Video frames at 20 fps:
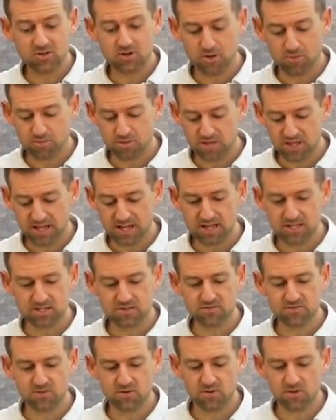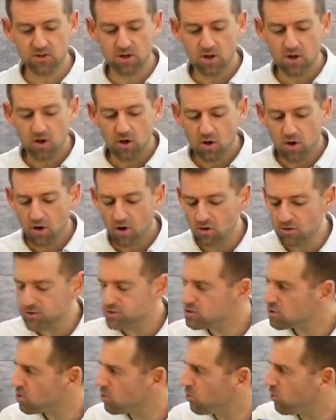your plate is full.
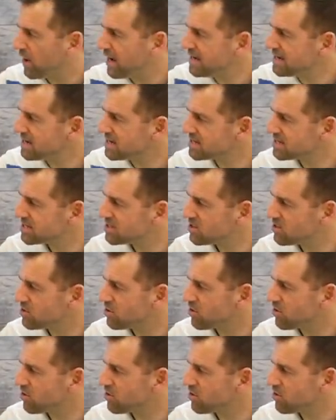Also, wait until